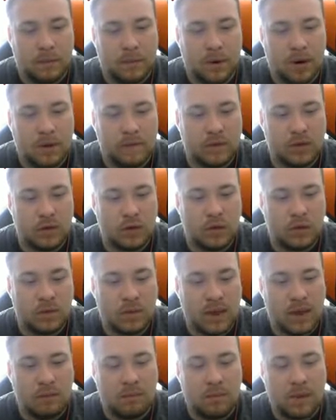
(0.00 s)
I was part of a
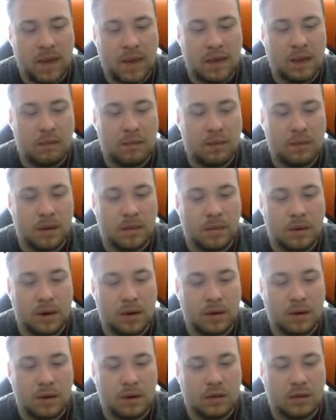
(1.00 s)
two-man band, but my
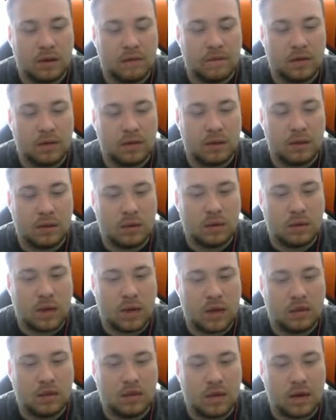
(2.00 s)
partner has left
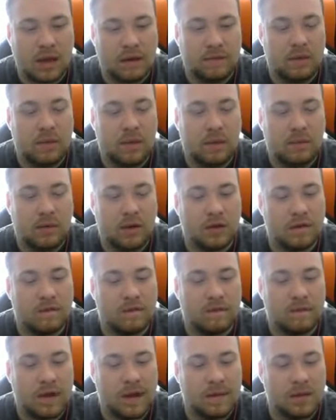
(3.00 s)
has left to be rich
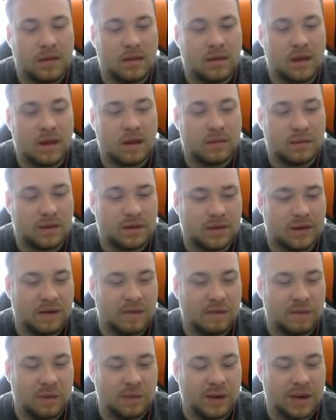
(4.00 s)
and famous. Now I'm just
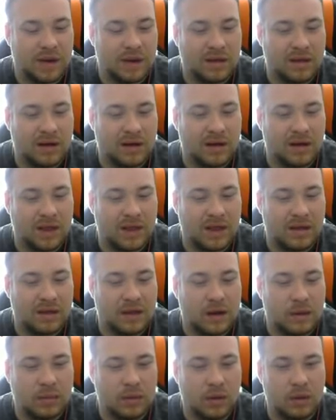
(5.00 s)
left with my guitar
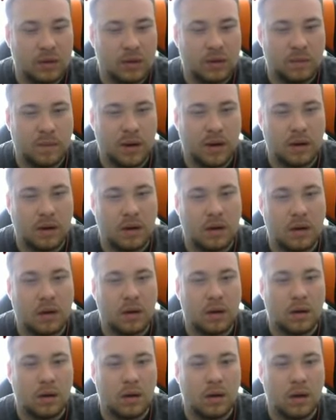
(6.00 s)
case and a broken spirit.
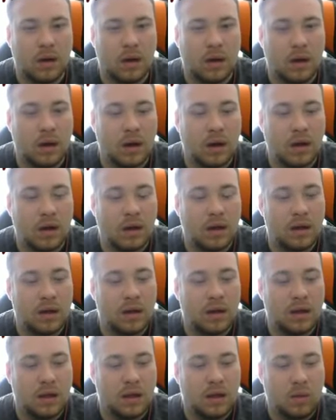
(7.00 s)
Aww.
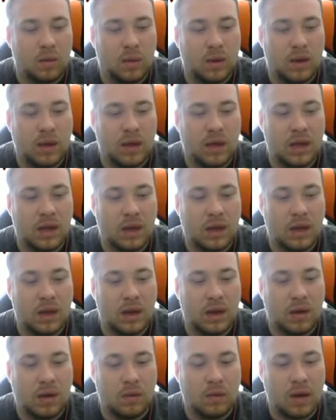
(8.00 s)
Wee hee
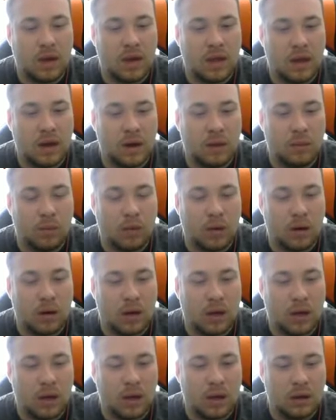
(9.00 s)
hee. Go away, kid. I'm
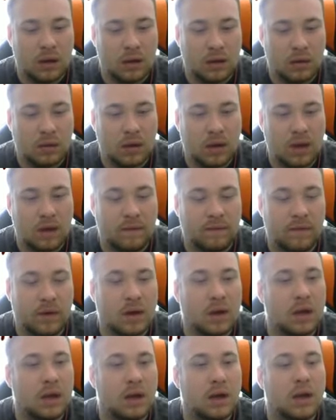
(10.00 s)
working. Okay,
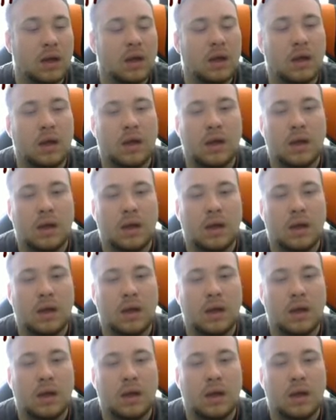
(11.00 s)
fine.